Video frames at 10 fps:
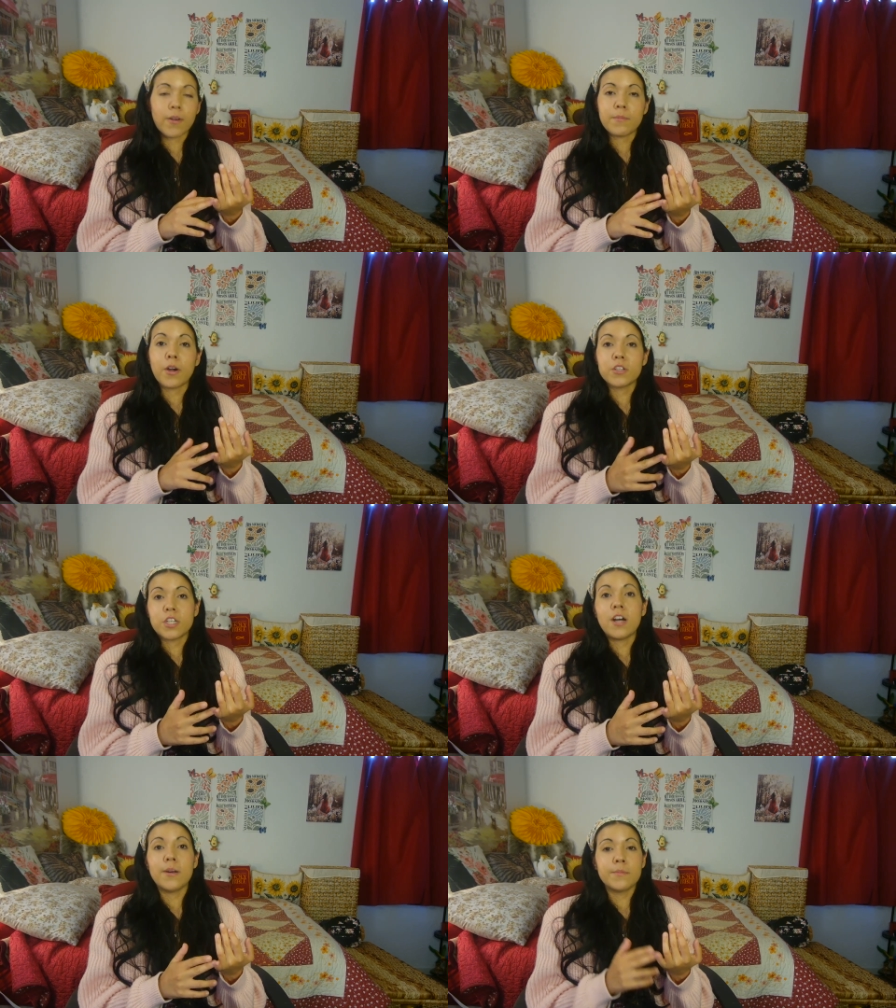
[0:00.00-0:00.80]
from our
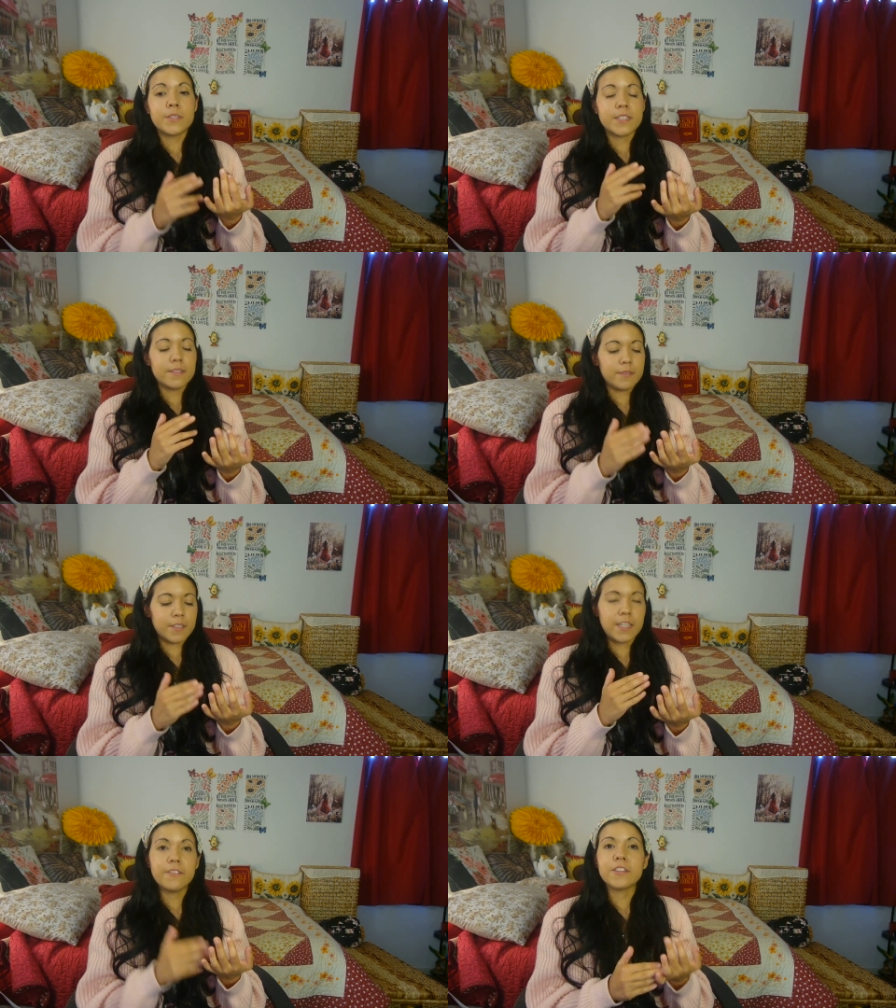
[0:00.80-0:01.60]
jobs,
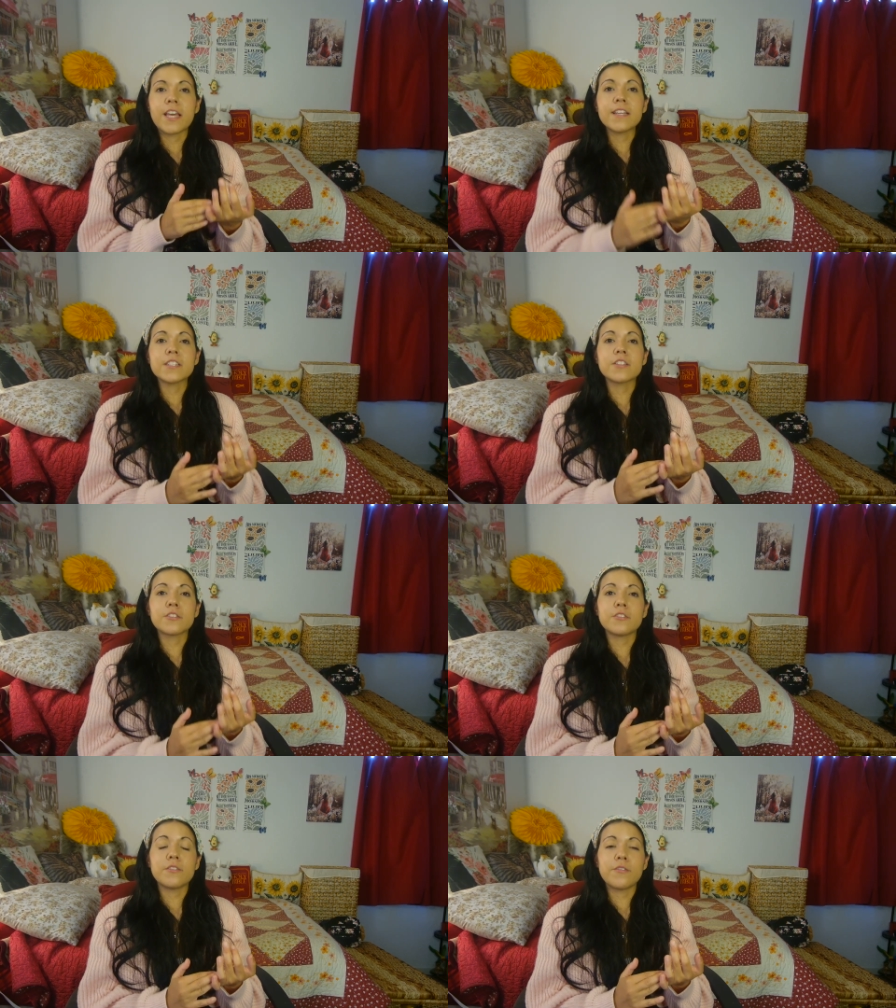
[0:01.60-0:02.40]
give thanks
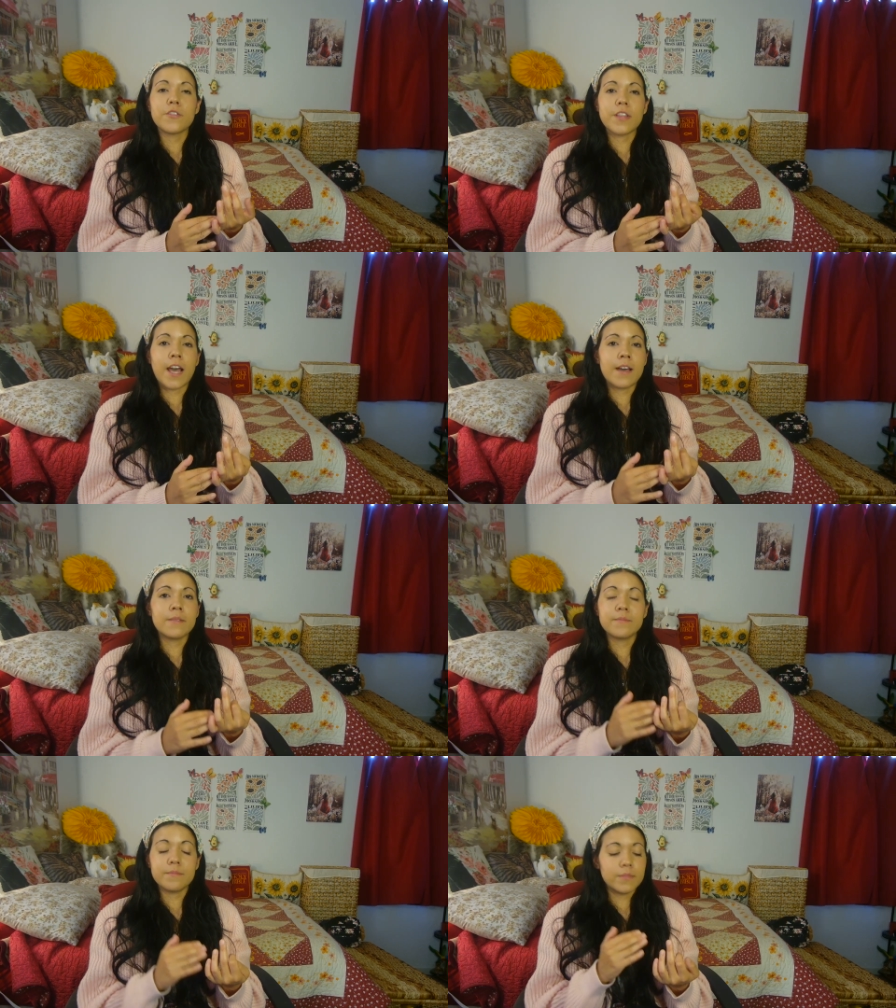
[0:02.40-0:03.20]
to the Lord for
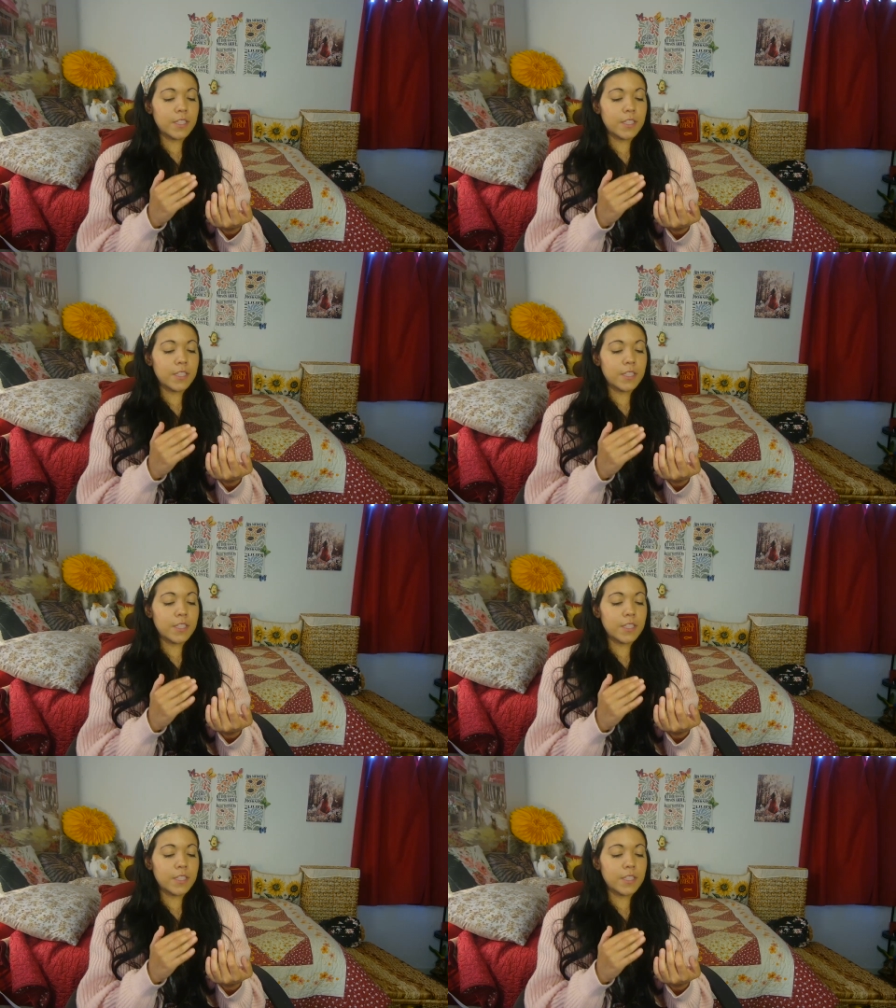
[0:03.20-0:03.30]
that.